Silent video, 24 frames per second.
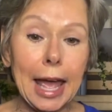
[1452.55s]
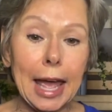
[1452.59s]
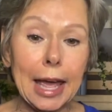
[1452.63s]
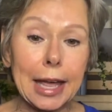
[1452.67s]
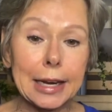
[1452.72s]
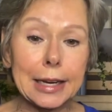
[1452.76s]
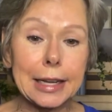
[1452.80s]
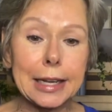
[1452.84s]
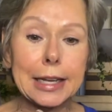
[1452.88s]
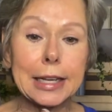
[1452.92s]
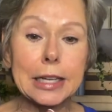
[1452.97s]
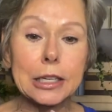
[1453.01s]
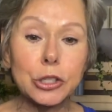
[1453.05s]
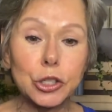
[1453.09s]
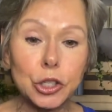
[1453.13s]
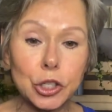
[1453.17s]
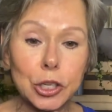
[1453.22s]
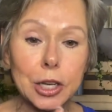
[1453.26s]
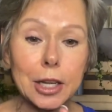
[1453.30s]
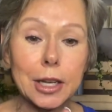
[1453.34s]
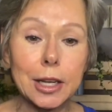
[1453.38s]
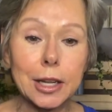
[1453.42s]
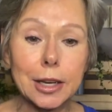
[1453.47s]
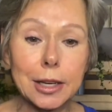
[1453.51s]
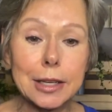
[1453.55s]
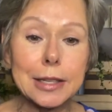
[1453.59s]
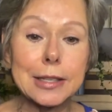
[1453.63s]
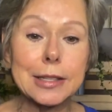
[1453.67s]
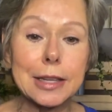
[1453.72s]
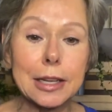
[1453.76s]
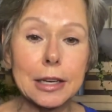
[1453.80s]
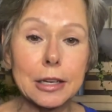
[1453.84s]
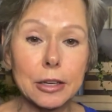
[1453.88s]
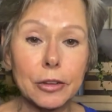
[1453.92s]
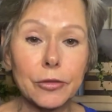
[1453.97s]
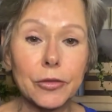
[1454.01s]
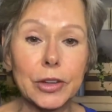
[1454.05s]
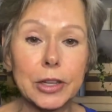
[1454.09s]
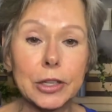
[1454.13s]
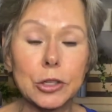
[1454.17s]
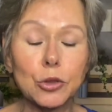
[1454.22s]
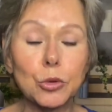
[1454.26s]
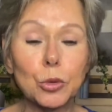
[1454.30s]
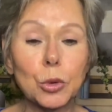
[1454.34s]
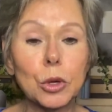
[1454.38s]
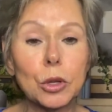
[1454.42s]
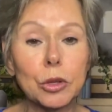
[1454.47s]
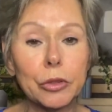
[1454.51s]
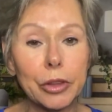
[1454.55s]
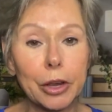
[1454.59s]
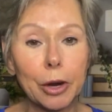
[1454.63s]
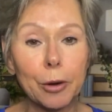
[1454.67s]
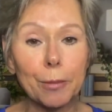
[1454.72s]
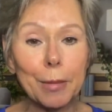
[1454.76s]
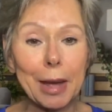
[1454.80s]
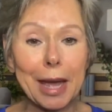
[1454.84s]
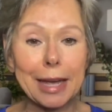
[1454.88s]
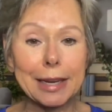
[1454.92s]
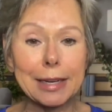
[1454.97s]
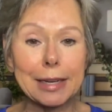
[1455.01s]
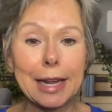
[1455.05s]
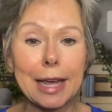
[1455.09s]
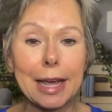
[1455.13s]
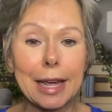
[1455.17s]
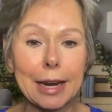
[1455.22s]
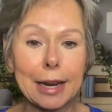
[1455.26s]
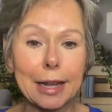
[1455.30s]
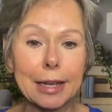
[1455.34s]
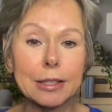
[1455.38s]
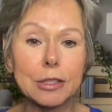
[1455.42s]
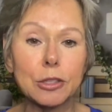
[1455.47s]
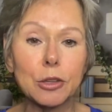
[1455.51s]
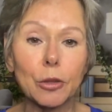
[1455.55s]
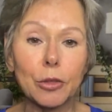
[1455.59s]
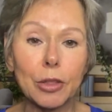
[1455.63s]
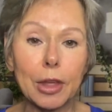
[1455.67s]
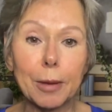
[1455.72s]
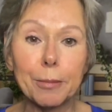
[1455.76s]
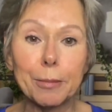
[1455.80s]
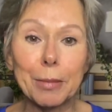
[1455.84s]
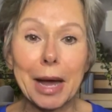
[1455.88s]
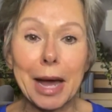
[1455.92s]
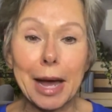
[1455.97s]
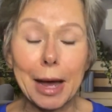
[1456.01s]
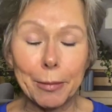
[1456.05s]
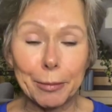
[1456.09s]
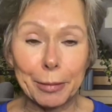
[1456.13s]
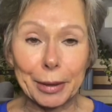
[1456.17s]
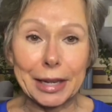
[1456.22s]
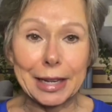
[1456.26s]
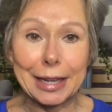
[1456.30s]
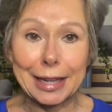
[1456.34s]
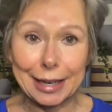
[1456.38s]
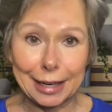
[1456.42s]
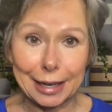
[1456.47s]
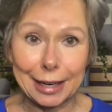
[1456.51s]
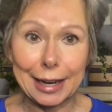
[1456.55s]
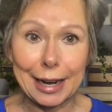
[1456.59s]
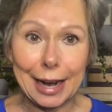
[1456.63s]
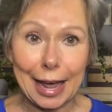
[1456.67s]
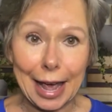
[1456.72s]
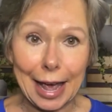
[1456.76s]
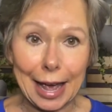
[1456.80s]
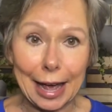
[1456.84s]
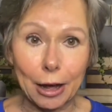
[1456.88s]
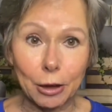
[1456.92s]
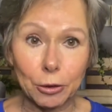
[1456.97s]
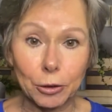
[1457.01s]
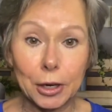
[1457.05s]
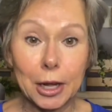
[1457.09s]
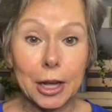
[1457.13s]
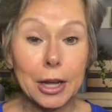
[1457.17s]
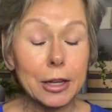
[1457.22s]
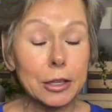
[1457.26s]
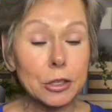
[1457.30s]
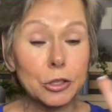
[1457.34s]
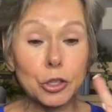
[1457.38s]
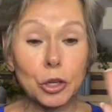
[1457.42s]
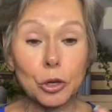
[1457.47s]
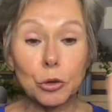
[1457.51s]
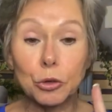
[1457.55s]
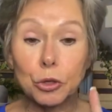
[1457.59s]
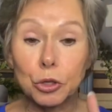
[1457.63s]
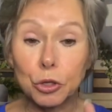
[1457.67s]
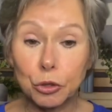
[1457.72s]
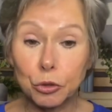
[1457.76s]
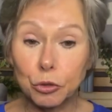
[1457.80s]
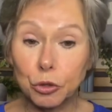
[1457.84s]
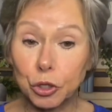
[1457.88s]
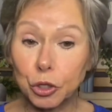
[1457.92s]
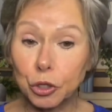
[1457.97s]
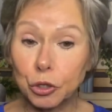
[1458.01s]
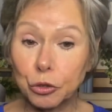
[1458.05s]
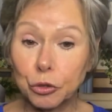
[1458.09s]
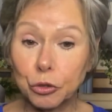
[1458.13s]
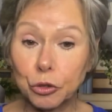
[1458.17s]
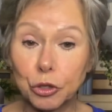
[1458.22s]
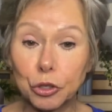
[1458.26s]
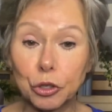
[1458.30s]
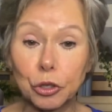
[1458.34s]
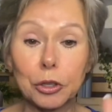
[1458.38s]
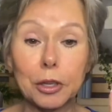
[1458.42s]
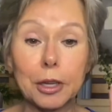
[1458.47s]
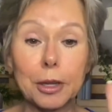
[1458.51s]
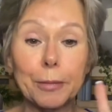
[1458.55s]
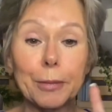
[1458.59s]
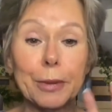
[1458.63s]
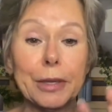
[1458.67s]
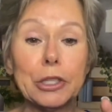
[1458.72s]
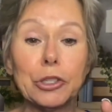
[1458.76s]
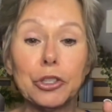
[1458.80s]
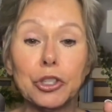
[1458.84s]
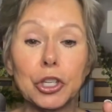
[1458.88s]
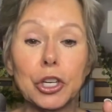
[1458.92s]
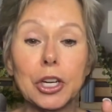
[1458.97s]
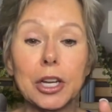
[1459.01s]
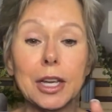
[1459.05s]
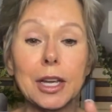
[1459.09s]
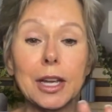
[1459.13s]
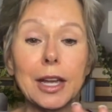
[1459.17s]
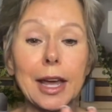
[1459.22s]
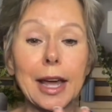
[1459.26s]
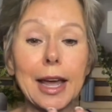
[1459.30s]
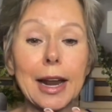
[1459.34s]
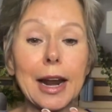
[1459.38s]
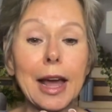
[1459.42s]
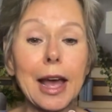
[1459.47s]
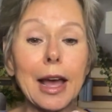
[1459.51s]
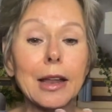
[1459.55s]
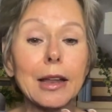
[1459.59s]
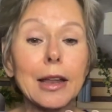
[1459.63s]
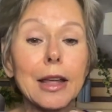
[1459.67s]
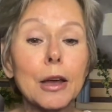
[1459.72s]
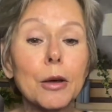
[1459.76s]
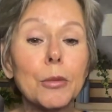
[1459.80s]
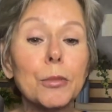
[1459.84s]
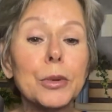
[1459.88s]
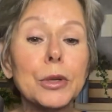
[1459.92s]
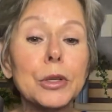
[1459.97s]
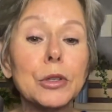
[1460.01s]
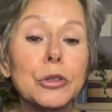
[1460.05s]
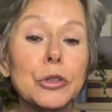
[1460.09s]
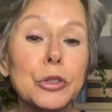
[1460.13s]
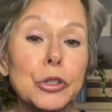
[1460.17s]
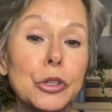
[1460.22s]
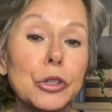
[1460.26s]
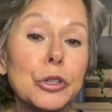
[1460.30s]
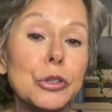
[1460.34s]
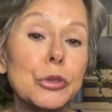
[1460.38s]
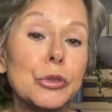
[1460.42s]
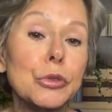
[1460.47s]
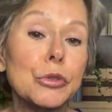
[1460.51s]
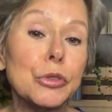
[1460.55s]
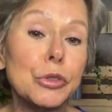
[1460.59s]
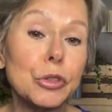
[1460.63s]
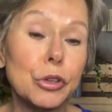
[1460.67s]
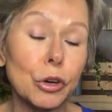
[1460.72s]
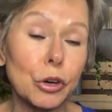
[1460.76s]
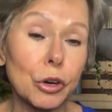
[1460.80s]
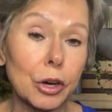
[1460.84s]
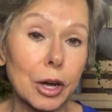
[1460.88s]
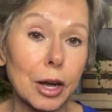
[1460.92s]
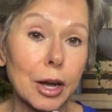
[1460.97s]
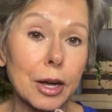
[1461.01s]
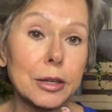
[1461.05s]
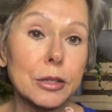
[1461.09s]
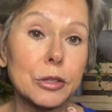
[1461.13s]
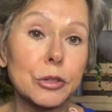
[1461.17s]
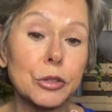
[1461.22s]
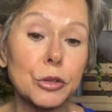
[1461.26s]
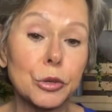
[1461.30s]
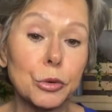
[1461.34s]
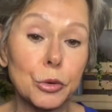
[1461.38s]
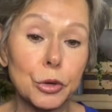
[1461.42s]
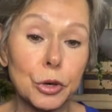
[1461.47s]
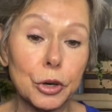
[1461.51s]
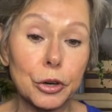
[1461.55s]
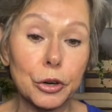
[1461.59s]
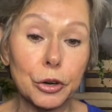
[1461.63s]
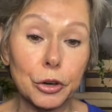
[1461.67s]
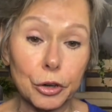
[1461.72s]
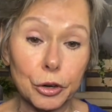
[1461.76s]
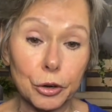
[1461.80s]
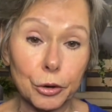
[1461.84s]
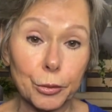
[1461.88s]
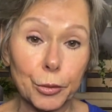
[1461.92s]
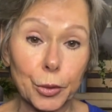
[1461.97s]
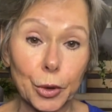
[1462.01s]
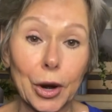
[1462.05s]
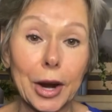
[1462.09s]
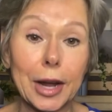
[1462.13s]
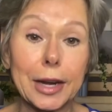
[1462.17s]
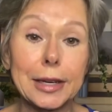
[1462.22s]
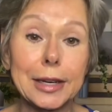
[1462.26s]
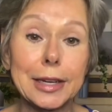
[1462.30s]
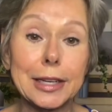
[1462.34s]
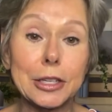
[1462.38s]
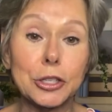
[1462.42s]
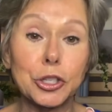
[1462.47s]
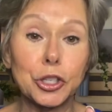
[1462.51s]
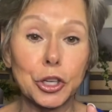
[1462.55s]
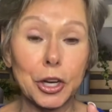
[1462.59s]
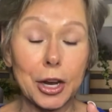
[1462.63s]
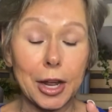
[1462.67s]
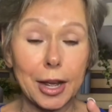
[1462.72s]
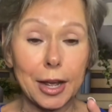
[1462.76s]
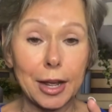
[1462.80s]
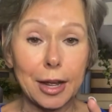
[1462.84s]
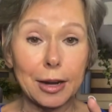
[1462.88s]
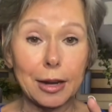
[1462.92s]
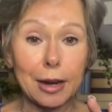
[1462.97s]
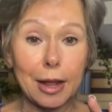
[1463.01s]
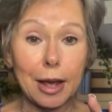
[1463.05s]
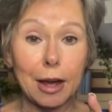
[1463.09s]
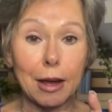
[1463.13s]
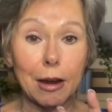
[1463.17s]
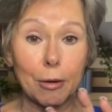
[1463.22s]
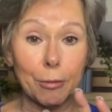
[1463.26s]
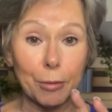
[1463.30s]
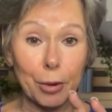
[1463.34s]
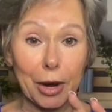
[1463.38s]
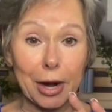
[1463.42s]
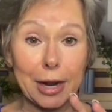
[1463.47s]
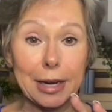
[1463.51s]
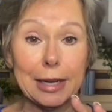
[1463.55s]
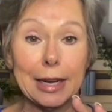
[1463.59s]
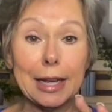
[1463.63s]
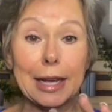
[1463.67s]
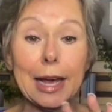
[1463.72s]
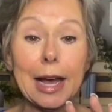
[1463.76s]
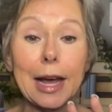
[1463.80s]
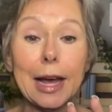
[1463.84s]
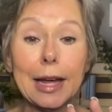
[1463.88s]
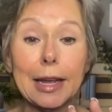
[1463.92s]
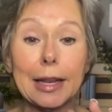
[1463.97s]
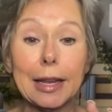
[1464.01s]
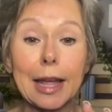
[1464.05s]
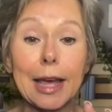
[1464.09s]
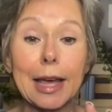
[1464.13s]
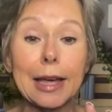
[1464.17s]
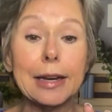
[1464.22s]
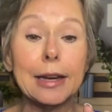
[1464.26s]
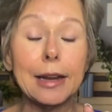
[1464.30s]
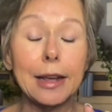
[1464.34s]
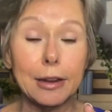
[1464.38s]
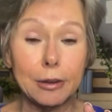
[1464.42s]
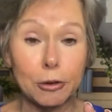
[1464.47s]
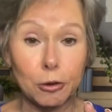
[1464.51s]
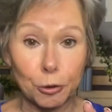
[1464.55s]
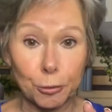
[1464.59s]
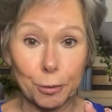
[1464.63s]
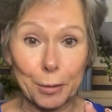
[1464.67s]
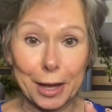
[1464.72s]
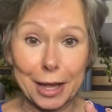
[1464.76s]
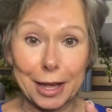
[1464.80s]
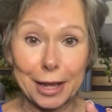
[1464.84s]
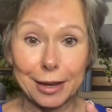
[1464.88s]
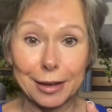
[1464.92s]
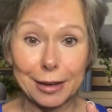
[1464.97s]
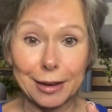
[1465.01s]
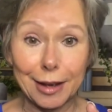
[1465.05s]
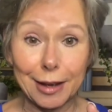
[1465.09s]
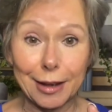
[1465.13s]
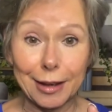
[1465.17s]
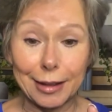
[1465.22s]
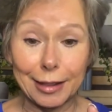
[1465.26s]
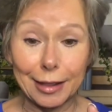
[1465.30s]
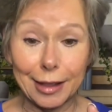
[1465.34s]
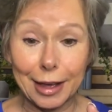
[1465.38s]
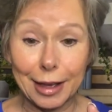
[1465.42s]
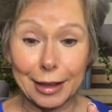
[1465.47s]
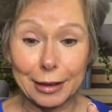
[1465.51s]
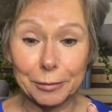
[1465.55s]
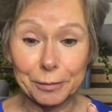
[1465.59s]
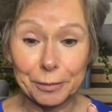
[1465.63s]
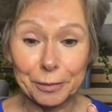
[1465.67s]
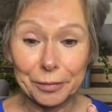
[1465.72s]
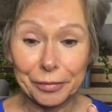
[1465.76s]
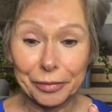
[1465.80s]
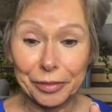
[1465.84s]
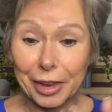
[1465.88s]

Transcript: And each tin is individual. They're magnetic, so they pop in and out. So you choose your Lip&Cheek, and I'll help you choose your contour, your brightening shade, our brightening highlight, and your main highlight.